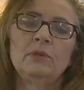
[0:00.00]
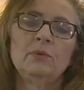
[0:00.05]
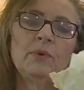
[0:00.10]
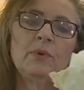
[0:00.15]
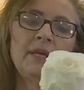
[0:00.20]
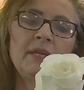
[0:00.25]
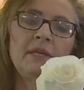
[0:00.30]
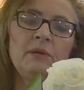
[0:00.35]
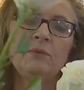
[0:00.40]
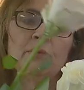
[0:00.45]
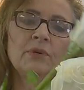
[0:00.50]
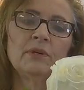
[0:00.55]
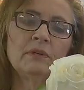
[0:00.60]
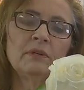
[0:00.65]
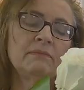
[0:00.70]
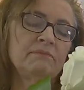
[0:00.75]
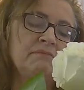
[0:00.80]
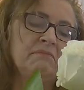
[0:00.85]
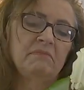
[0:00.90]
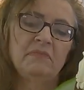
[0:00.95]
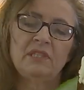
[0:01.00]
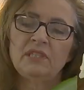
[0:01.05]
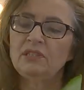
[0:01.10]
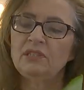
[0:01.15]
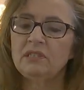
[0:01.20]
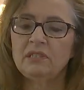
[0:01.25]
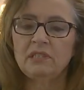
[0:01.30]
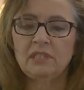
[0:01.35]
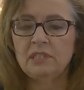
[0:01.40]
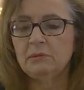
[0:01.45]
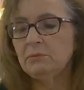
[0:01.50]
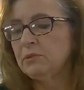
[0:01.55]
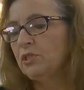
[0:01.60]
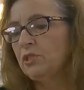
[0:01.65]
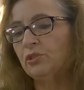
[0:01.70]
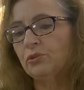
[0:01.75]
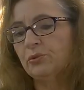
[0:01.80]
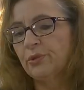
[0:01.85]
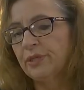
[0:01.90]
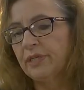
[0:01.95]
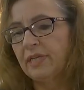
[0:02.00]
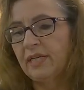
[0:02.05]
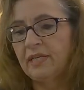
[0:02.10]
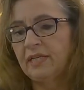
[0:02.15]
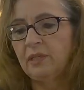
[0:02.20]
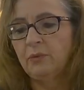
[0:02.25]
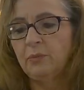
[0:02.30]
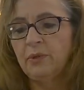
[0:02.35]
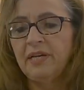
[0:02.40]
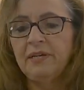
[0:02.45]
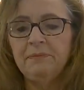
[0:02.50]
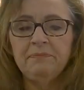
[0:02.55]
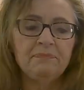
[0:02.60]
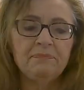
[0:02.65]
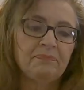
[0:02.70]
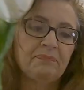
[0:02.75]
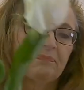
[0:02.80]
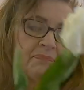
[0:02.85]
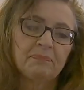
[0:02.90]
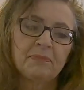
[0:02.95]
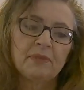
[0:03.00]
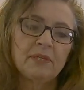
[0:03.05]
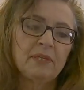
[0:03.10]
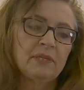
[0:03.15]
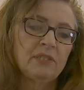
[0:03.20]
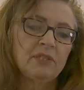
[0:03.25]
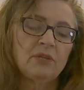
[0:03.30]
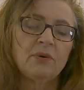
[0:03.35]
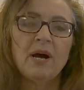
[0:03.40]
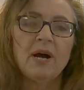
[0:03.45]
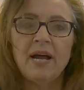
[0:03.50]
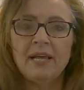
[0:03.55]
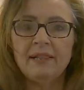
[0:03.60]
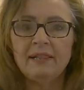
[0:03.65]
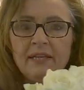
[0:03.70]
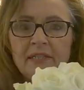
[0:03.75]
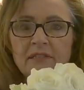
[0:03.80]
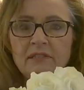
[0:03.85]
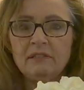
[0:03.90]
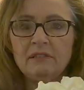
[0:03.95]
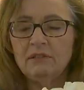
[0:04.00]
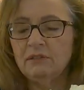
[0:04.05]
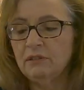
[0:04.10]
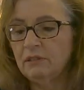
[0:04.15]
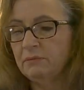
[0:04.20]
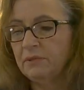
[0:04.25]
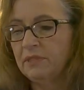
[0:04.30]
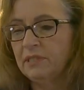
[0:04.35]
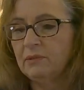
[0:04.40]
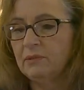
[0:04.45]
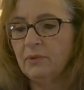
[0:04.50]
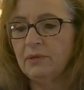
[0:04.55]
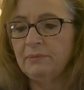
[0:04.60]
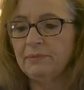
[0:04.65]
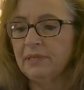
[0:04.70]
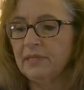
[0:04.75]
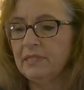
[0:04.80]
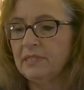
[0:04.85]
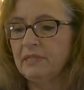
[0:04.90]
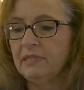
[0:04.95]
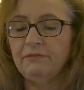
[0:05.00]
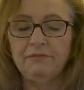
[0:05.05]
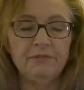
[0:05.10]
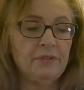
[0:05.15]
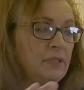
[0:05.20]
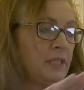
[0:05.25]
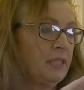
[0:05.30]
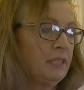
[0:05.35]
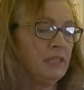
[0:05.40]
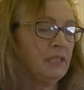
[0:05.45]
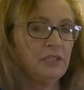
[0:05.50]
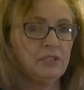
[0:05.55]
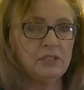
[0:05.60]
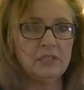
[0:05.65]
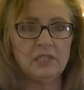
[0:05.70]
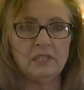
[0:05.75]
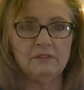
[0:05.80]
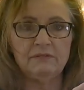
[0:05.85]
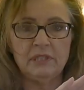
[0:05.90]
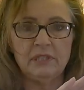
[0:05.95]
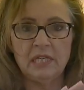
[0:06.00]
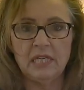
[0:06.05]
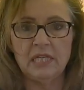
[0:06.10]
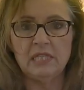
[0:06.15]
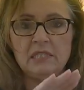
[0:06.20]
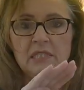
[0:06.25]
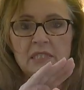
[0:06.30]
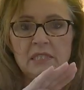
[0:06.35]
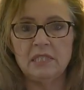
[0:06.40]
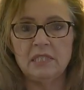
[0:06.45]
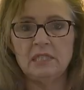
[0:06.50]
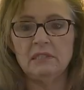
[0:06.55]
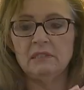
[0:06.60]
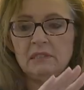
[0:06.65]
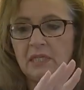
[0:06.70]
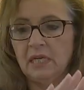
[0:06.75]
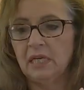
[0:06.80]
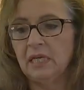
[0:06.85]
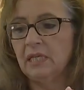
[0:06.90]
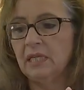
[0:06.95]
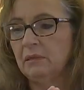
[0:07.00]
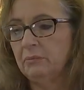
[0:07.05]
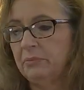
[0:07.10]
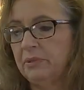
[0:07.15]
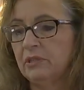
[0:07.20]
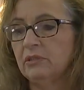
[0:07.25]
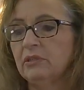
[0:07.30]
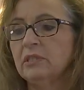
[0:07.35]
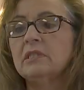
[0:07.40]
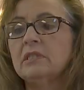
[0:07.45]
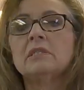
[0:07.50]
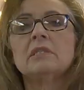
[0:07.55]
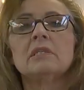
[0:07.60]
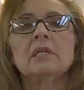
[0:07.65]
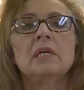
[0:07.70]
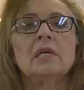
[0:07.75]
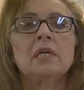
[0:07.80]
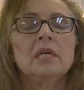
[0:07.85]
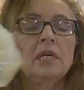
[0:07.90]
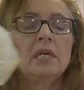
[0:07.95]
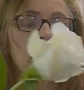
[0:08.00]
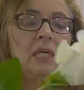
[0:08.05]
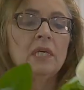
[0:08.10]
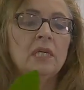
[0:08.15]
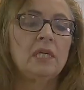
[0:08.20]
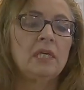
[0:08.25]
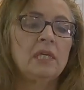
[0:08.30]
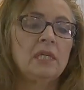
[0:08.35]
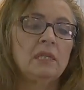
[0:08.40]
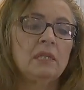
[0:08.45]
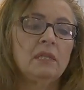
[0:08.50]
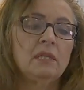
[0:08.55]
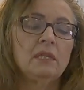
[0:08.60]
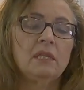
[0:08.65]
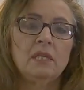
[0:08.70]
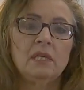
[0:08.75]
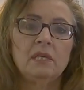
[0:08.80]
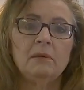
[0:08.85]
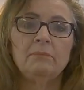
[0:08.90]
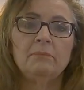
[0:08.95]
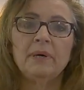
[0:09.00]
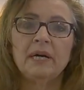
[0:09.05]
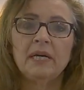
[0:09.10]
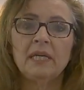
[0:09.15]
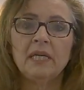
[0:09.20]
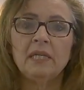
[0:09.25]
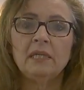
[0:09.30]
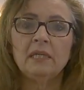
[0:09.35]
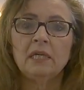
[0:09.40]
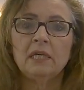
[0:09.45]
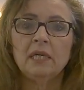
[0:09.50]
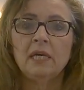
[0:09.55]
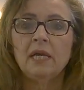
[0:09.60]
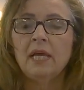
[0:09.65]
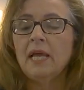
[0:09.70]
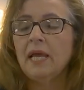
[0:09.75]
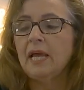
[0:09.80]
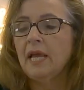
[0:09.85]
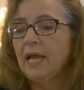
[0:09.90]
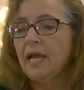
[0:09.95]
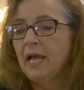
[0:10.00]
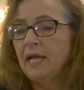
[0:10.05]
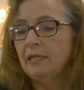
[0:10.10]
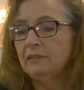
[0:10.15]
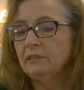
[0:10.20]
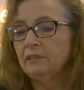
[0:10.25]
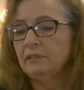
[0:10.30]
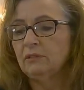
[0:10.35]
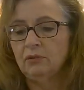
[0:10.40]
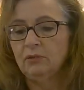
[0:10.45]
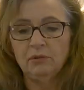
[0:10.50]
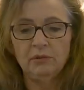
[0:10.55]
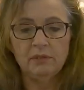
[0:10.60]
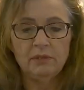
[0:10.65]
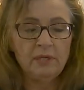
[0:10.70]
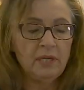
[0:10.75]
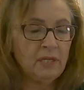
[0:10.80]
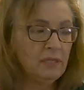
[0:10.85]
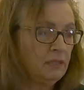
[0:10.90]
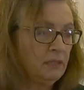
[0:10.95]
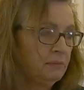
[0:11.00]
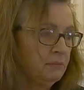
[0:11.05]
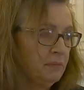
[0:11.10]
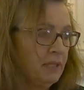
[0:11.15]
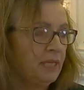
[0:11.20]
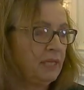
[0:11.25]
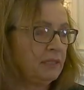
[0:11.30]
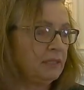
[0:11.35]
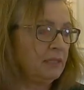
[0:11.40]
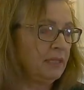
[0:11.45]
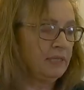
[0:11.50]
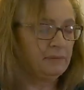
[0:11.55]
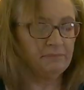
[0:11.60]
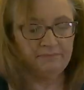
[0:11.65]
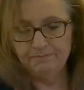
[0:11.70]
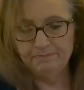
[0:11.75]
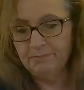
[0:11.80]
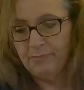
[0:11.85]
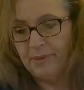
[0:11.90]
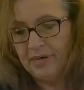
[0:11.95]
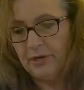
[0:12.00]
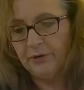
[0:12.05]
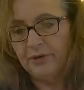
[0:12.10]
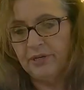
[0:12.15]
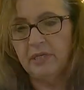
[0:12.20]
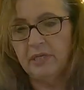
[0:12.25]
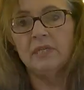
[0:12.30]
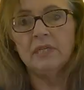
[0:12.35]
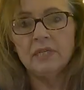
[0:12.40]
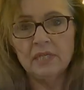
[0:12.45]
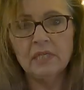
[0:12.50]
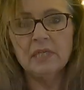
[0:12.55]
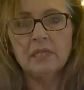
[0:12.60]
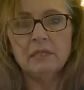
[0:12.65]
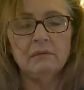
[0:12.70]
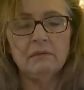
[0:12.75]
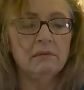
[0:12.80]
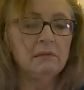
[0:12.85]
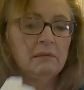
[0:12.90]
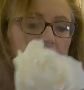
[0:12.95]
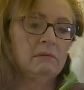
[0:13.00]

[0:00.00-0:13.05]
wedding work, they just need to be short anyway. So I like to do them this way because I feel like they just give a nice, neat, tidy appearance in the bucket, and none of them get like buried in